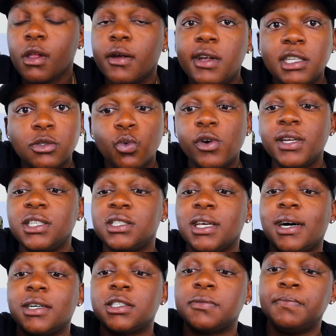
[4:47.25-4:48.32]
it's Warning
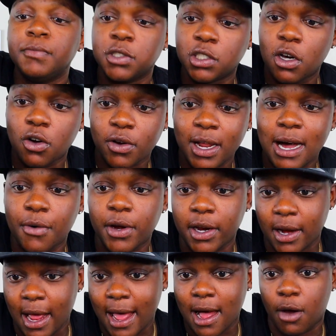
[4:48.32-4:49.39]
sauce sold out
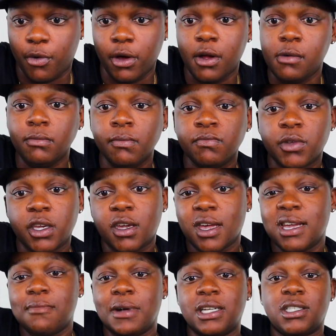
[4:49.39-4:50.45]
within an hour. It
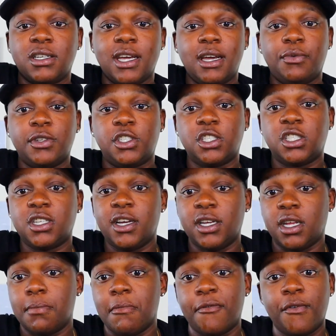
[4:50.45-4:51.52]
came out today, which is
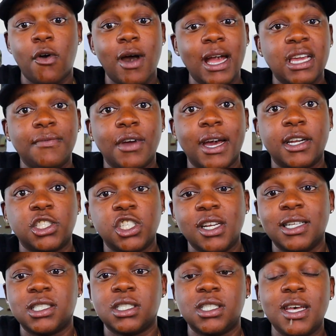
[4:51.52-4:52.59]
Sunday. Before I even got a
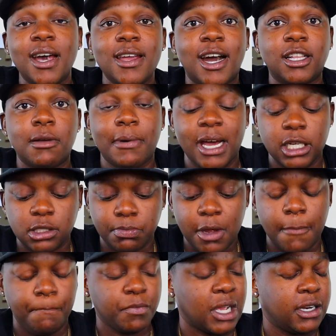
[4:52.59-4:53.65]
chance to tell y'all about
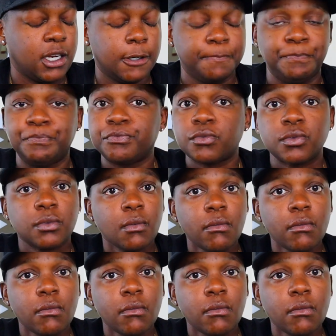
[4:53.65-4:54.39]
it, I did it.